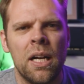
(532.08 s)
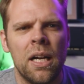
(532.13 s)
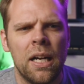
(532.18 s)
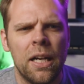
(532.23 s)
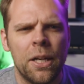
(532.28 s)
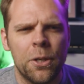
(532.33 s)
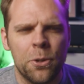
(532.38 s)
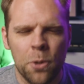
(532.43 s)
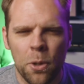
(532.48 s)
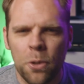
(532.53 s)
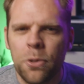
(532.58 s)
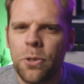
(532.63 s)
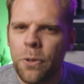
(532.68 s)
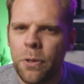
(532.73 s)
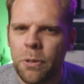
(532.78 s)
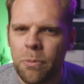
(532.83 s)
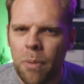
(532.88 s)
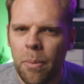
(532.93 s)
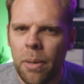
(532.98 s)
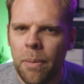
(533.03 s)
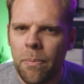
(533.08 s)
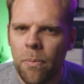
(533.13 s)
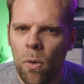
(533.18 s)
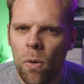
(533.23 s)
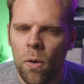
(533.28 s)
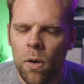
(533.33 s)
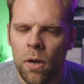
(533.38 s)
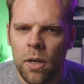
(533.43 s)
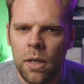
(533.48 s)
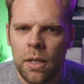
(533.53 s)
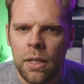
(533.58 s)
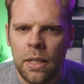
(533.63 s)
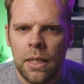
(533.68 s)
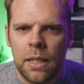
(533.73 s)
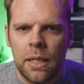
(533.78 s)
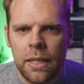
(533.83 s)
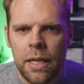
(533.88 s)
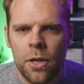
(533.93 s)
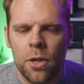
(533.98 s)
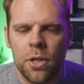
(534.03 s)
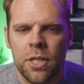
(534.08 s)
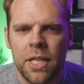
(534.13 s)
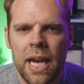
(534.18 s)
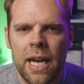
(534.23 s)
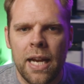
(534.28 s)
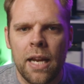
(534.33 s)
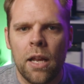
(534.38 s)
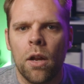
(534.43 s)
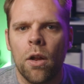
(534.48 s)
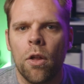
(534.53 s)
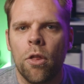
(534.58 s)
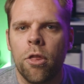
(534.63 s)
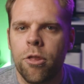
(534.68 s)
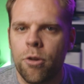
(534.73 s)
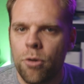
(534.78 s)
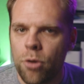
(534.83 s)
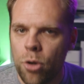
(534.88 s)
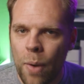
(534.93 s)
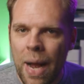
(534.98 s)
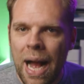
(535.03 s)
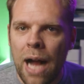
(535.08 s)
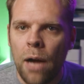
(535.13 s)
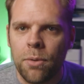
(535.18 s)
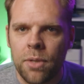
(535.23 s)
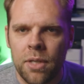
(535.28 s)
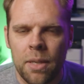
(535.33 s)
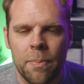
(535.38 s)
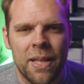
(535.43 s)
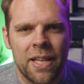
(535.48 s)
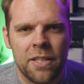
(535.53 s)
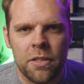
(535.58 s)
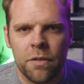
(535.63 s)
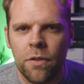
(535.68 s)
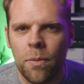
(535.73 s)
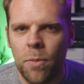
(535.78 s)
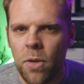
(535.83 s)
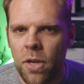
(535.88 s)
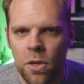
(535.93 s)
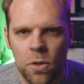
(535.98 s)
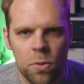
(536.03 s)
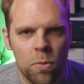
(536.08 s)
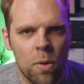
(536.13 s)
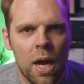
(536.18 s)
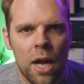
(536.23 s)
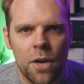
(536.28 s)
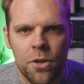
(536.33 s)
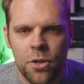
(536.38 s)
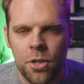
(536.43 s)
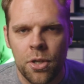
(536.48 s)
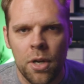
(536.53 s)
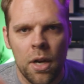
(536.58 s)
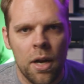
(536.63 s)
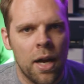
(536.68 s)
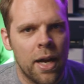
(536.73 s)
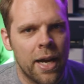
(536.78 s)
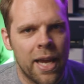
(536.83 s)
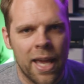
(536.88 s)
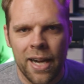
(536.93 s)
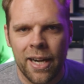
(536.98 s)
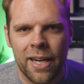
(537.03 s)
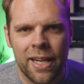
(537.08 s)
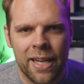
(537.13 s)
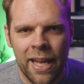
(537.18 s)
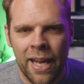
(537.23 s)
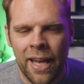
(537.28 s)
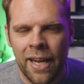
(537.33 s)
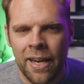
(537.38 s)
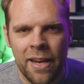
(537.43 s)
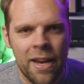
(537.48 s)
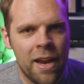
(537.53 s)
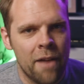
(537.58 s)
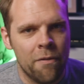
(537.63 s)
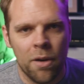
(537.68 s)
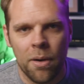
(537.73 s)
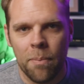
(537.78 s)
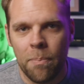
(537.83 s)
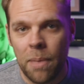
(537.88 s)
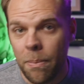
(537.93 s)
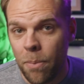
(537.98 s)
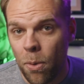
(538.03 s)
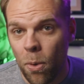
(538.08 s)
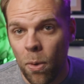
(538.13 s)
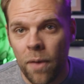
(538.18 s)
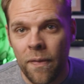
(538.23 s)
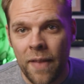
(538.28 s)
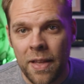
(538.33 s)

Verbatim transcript: Uh, Troll 2 is probably more entertaining throughout. I mean, that's a film you could just watch again and again and never be bored.